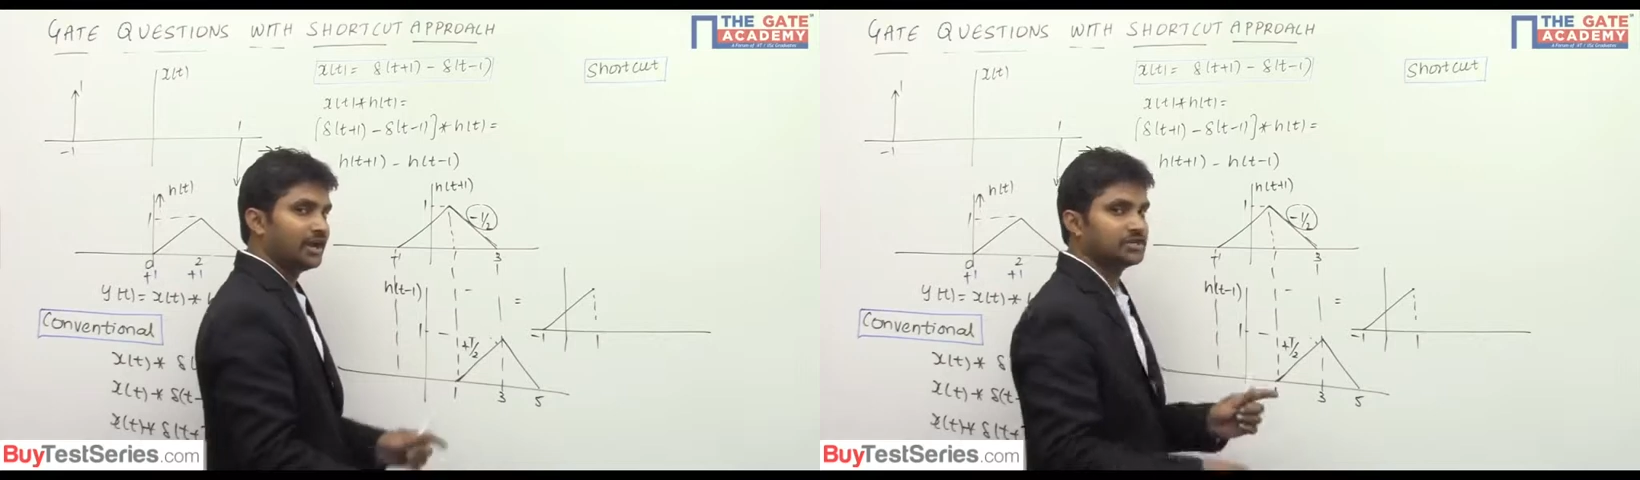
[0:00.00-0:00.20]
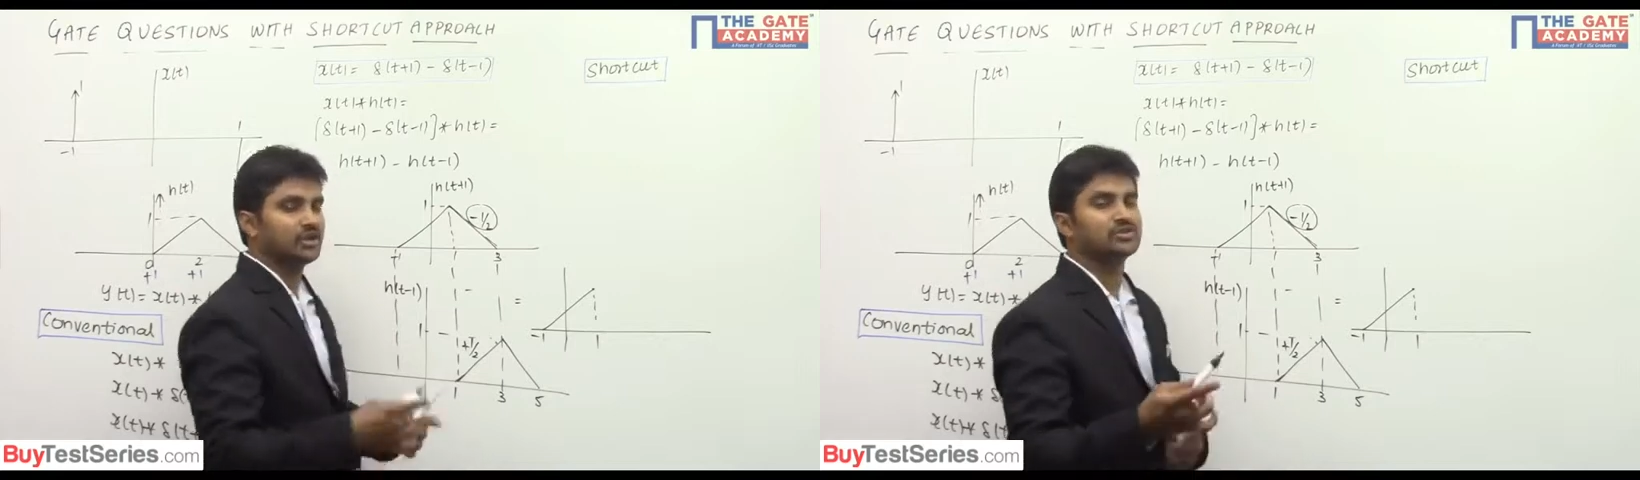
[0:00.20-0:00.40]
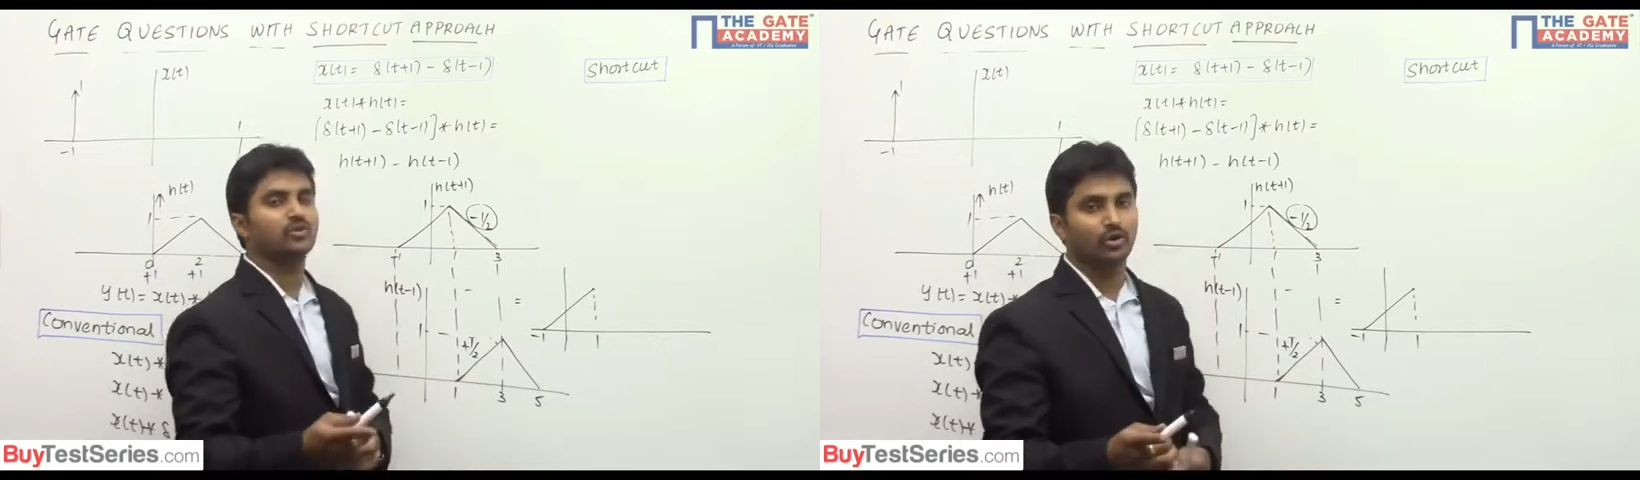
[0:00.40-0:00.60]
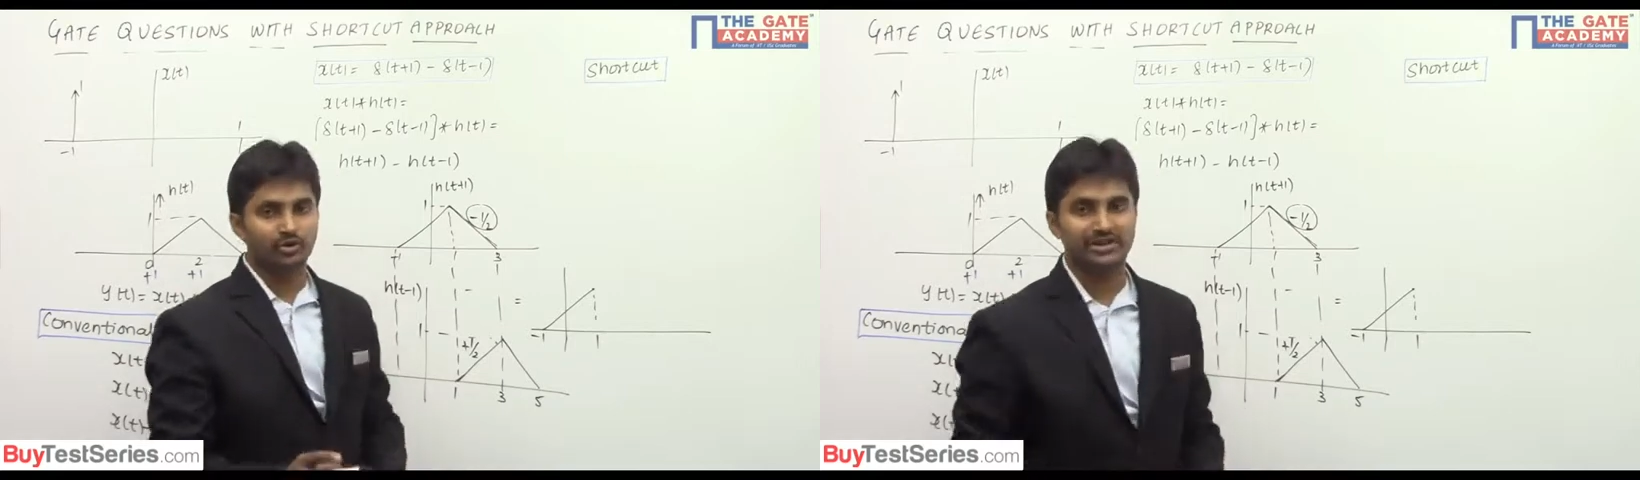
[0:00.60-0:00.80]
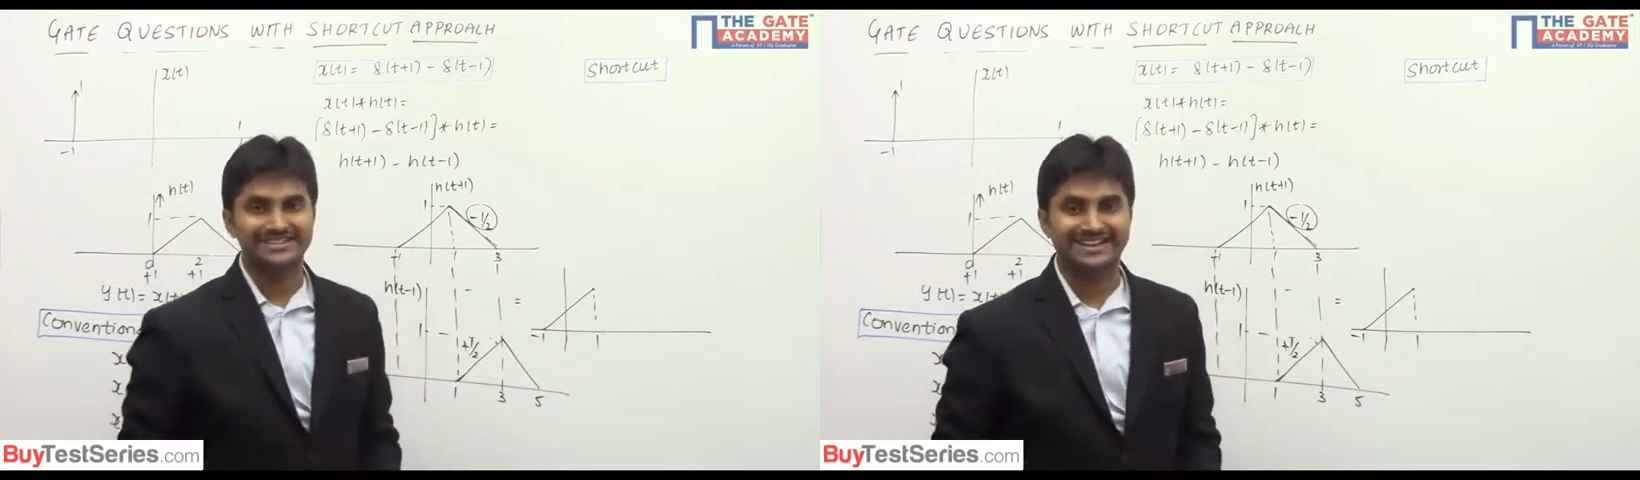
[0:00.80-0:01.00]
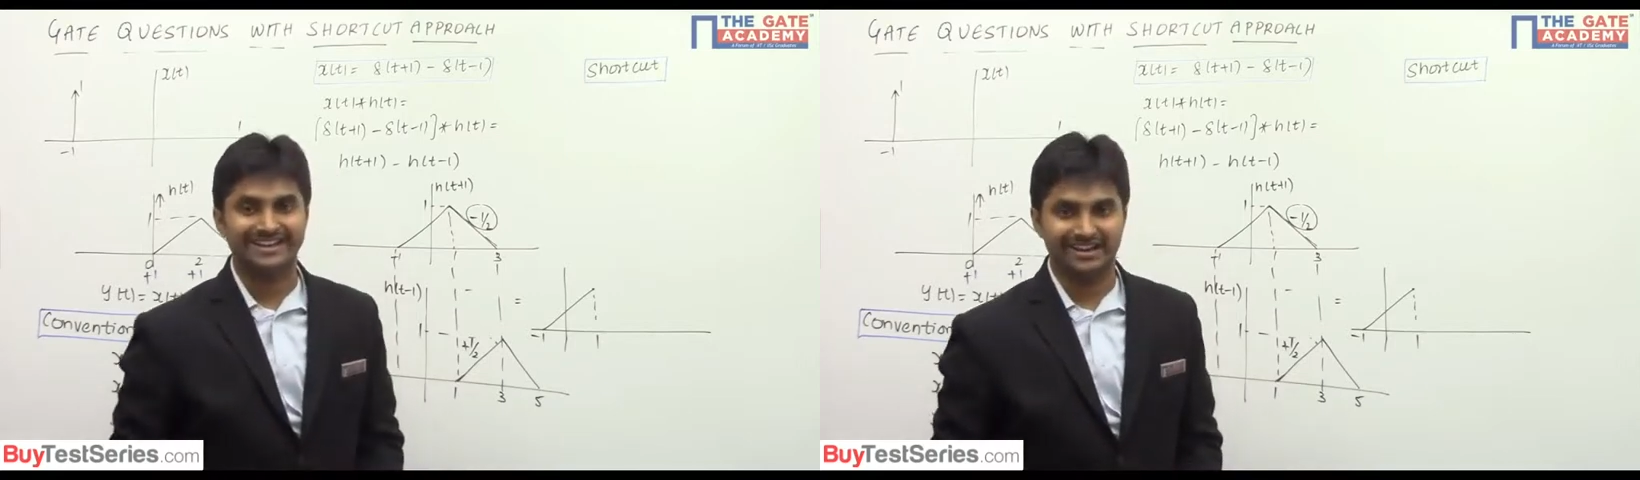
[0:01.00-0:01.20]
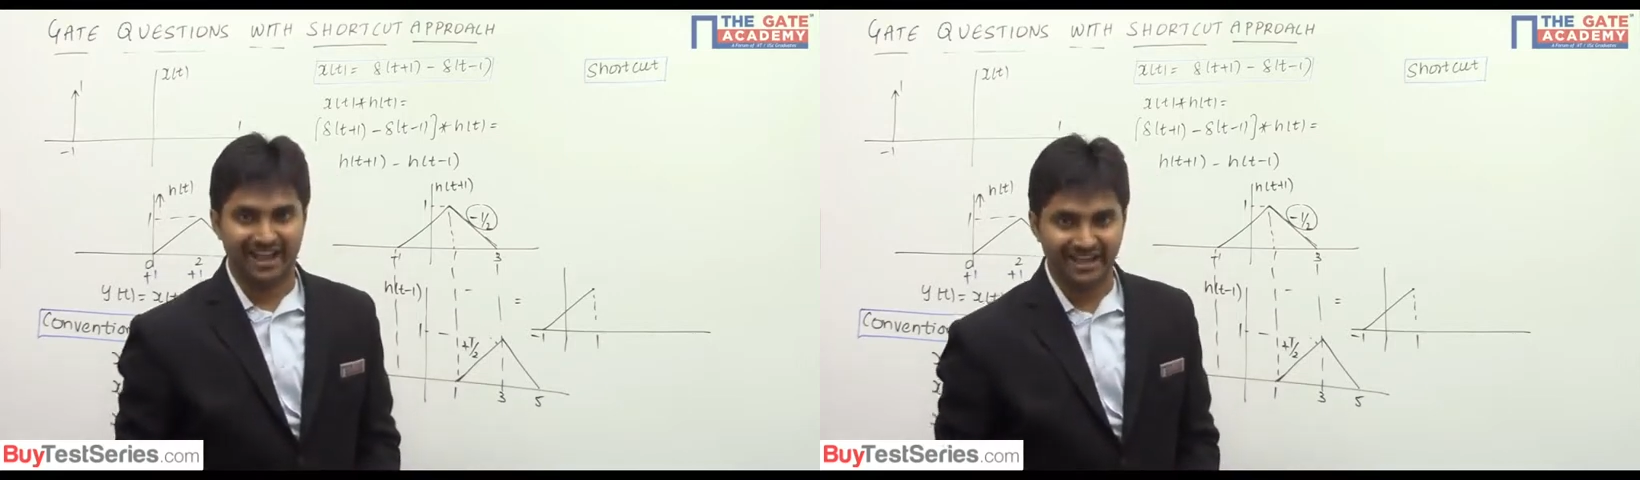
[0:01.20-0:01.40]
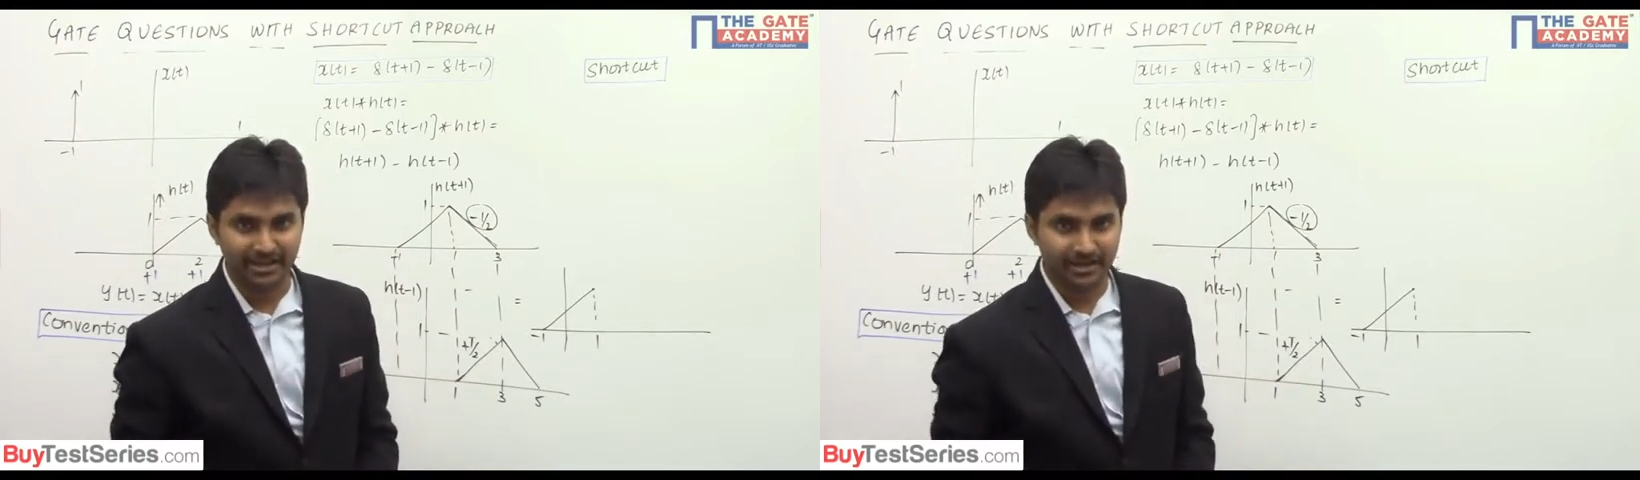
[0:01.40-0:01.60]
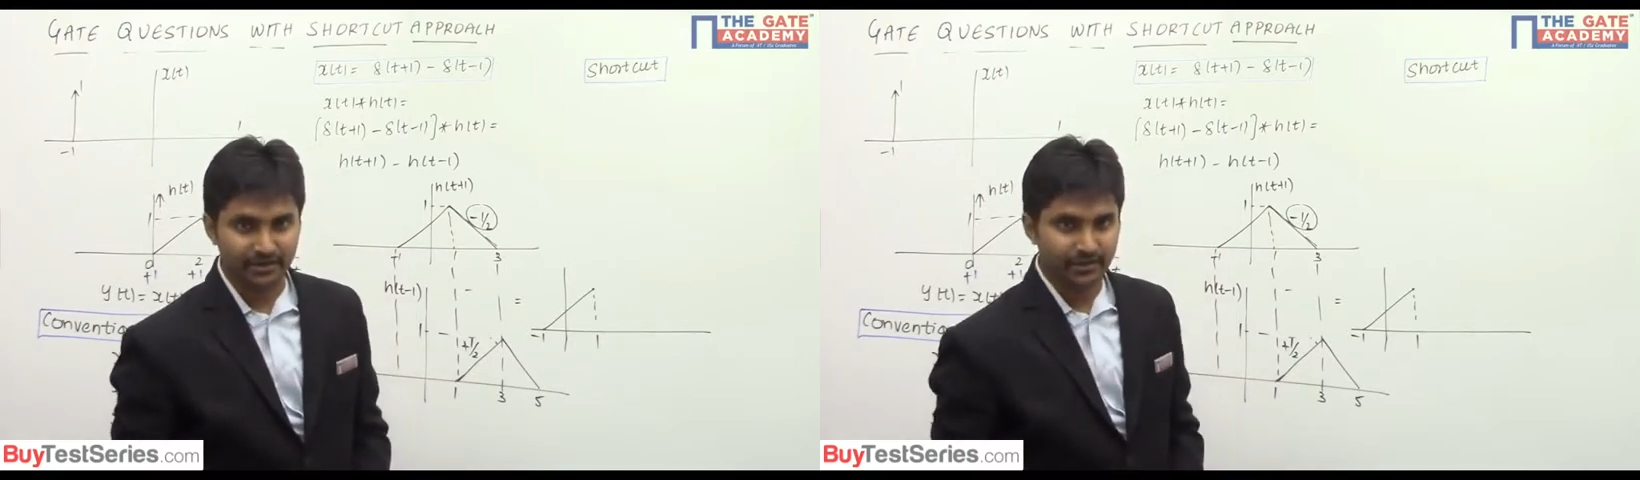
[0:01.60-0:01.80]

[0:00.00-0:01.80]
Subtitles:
it is also going to result in a line